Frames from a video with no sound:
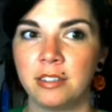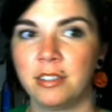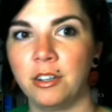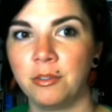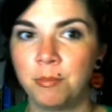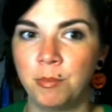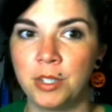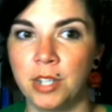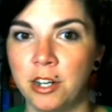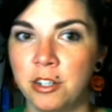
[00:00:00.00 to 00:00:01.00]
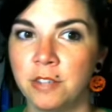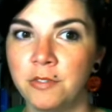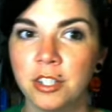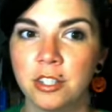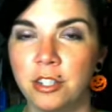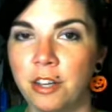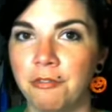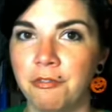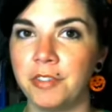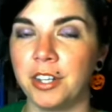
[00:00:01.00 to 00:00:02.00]
you know, scientific
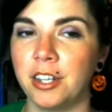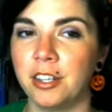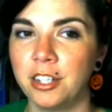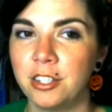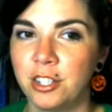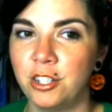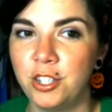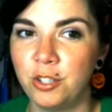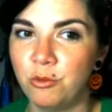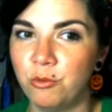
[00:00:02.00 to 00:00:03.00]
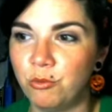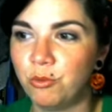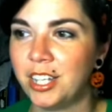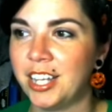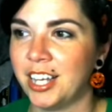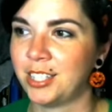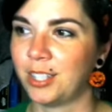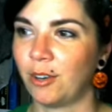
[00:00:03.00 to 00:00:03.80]
stuff that he likes to do. So I